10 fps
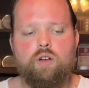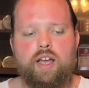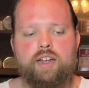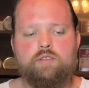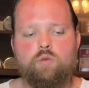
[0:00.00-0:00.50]

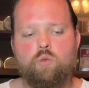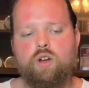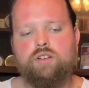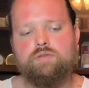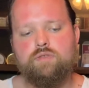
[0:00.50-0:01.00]
and
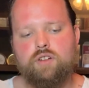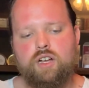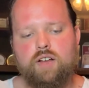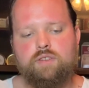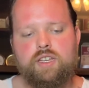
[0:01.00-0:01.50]
one for
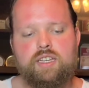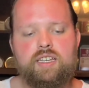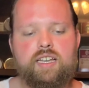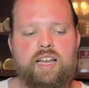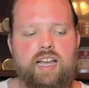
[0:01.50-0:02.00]
coffee,
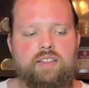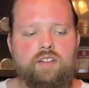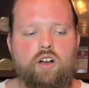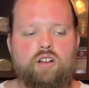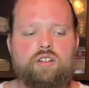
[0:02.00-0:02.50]
and
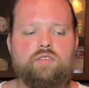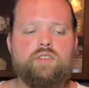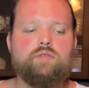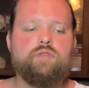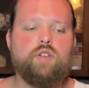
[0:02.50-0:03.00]
all of
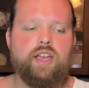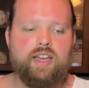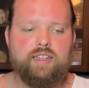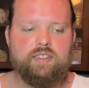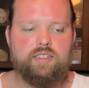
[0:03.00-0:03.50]
them for
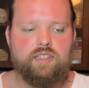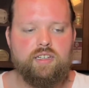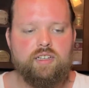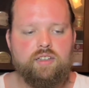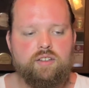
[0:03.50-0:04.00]
cakes
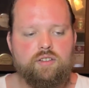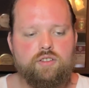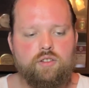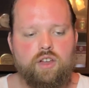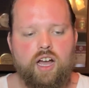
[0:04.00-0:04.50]

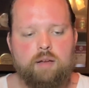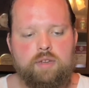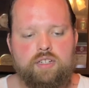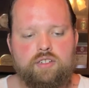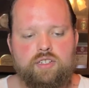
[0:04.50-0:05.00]
so The
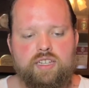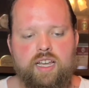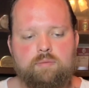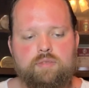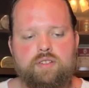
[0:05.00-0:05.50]
Hobbit just
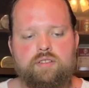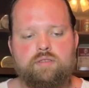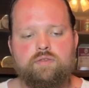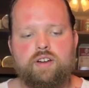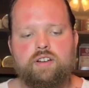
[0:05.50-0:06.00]
kept
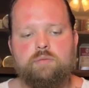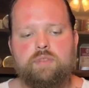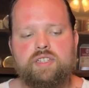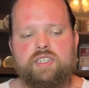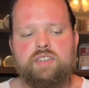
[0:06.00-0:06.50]
very
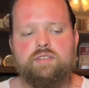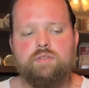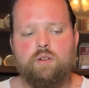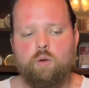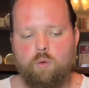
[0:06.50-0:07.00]
busy
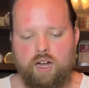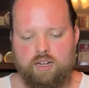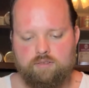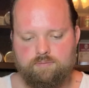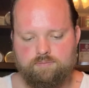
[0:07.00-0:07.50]
for a while.